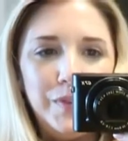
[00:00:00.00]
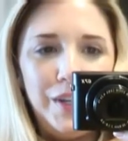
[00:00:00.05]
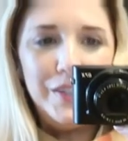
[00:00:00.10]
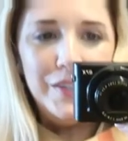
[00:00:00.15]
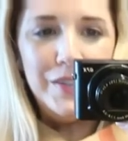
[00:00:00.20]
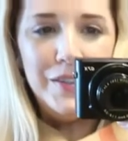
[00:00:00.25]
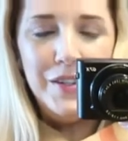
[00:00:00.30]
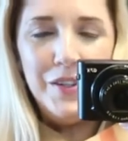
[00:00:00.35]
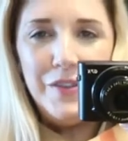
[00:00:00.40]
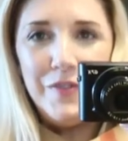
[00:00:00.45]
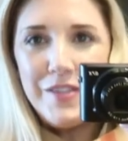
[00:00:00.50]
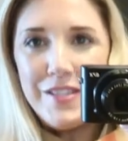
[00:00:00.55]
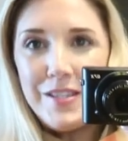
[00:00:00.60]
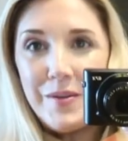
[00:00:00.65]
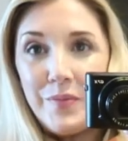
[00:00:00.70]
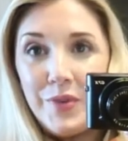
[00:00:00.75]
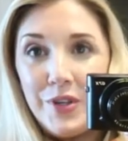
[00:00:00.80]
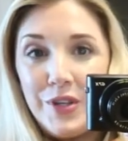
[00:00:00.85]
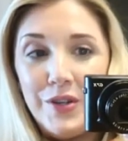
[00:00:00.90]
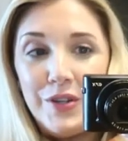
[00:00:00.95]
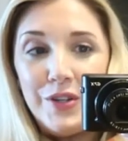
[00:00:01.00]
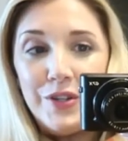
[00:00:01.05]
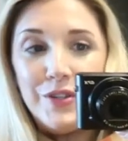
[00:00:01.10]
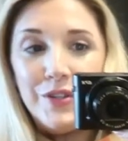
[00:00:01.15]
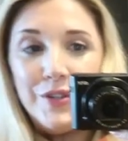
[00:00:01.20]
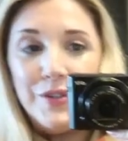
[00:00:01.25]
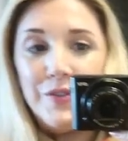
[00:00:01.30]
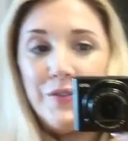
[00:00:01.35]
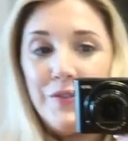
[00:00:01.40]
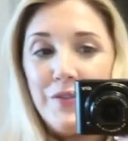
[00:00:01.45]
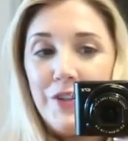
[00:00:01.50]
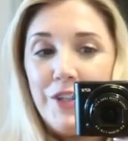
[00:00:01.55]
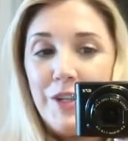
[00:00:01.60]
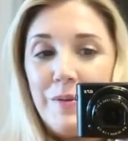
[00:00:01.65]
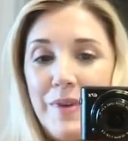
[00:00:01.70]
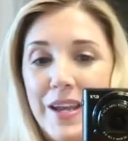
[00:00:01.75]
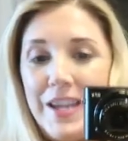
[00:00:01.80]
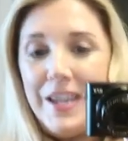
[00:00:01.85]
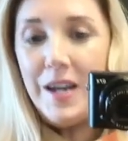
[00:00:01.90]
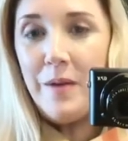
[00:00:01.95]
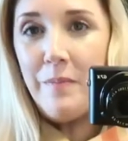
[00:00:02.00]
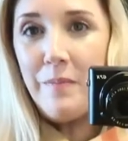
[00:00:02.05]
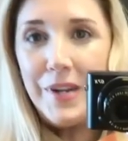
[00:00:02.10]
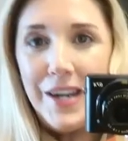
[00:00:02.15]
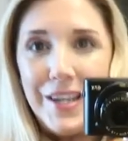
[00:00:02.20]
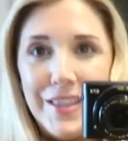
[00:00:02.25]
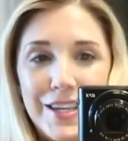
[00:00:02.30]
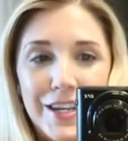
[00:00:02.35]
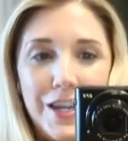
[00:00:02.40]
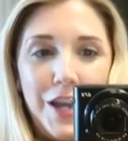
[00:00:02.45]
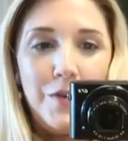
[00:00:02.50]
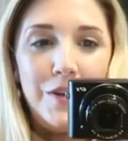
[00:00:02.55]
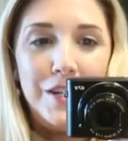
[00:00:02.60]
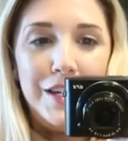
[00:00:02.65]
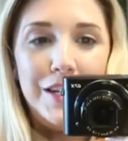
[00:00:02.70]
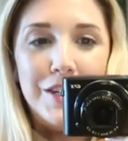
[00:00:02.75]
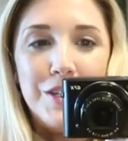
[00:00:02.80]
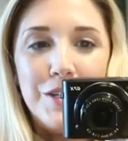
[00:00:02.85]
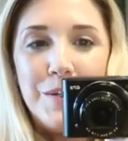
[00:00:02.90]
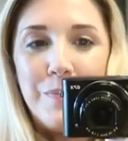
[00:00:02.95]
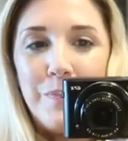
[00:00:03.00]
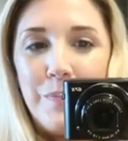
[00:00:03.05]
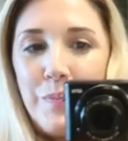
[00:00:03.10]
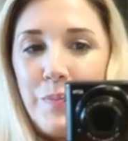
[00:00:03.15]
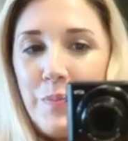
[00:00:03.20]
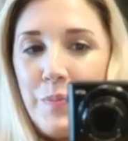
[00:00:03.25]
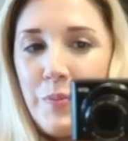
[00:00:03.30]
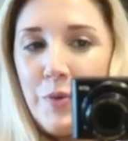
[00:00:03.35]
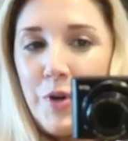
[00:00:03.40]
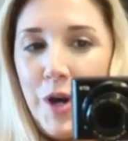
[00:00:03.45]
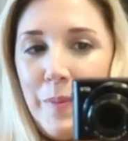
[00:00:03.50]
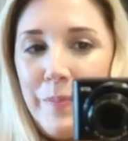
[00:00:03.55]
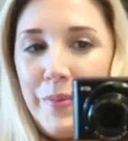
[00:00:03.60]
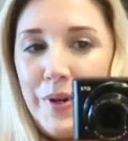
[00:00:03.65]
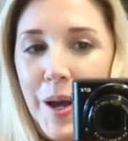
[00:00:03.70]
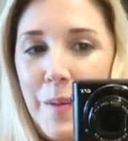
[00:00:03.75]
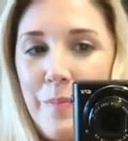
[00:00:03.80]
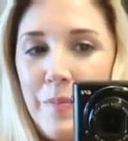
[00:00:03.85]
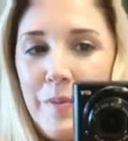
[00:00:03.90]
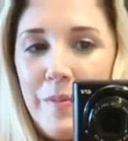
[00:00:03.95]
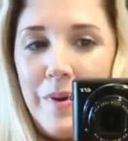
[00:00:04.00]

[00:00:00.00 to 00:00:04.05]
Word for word: I don't know if it's something you could do for your makeup, but I think I would need to prop it up a